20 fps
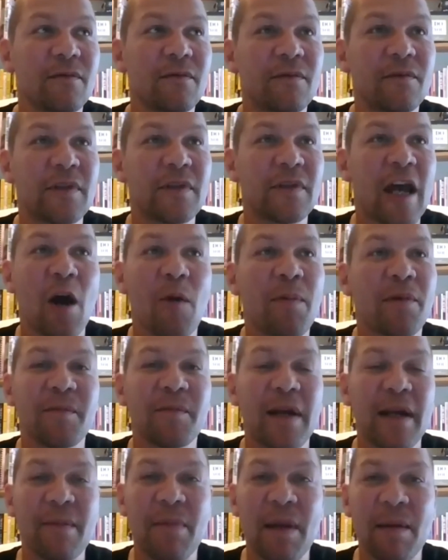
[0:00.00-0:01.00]
to help as
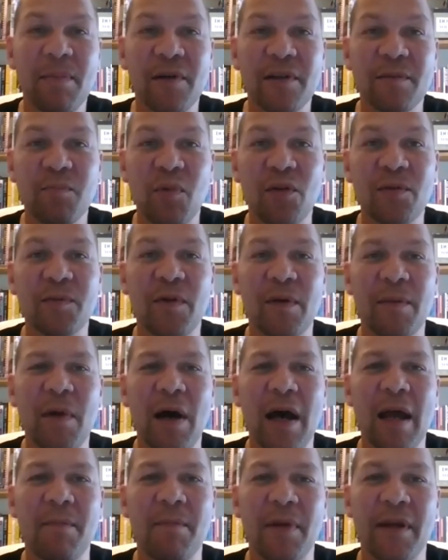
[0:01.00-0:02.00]
many people as possible, in
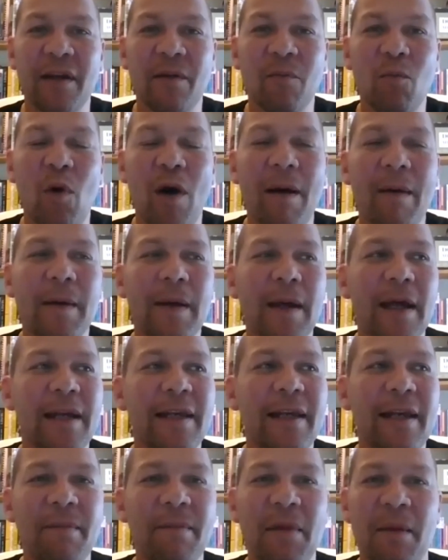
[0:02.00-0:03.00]
my opinion. Why would I
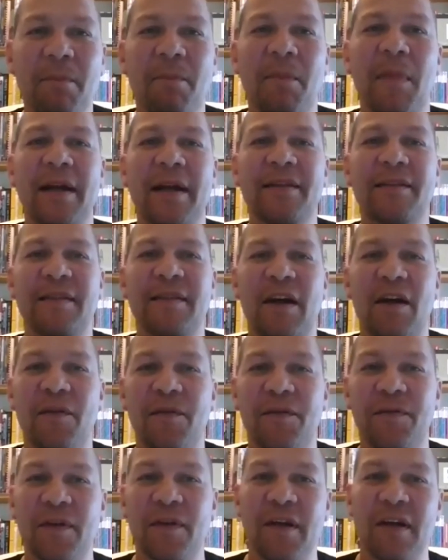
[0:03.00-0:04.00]
limit
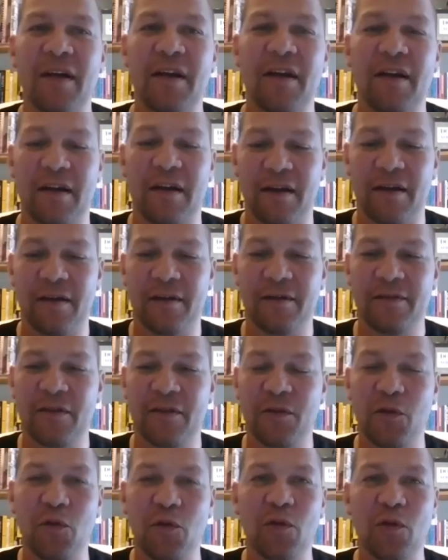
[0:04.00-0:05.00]
myself
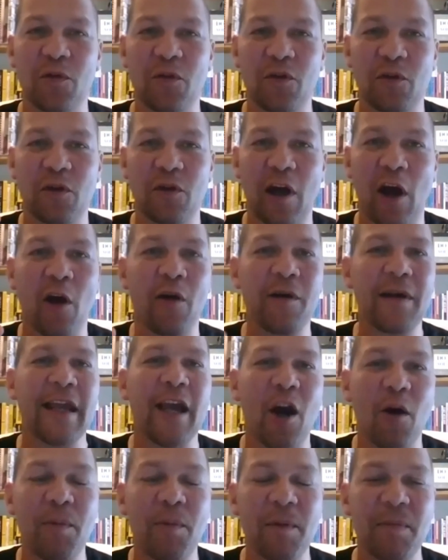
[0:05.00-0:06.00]
to only
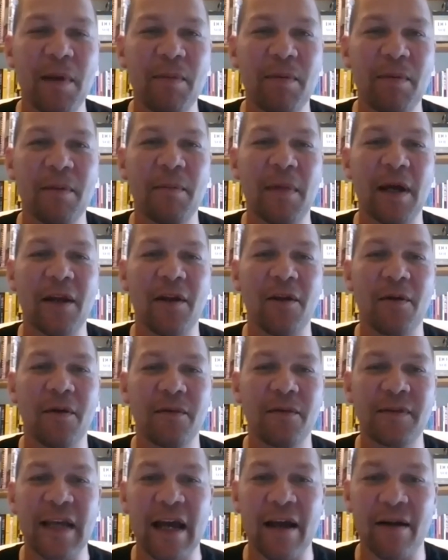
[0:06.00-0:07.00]
helping people in my
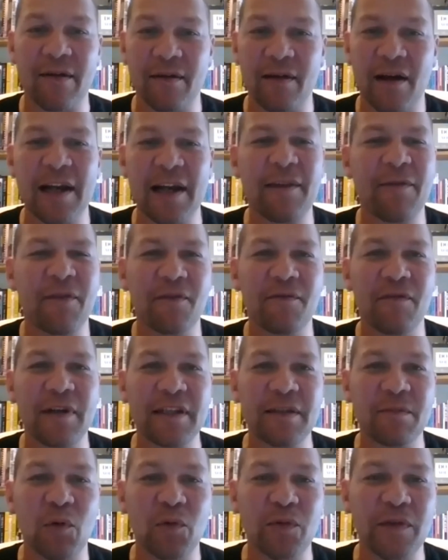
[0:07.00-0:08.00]
local town? I live in a really
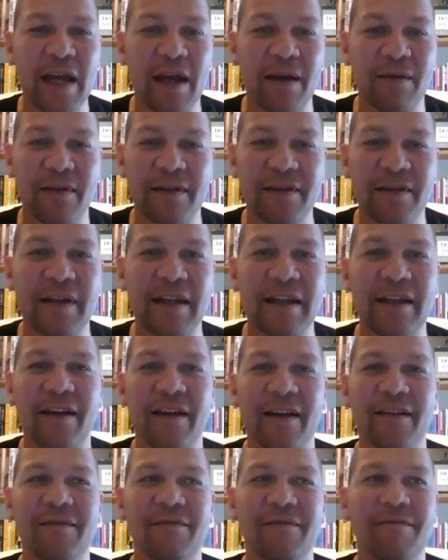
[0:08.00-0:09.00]
small town. There's only
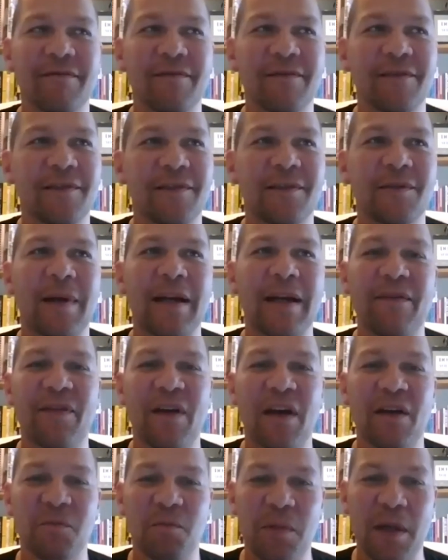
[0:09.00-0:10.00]
like
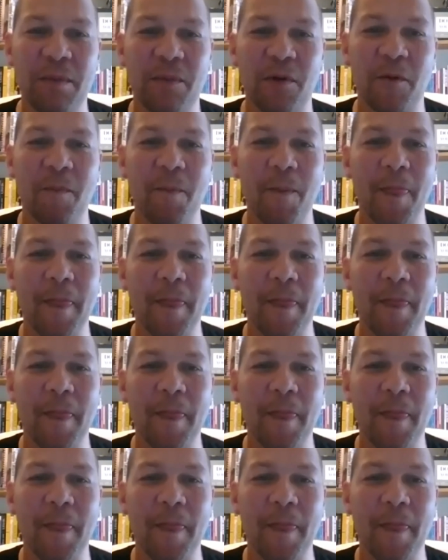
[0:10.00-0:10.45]
20,000 people.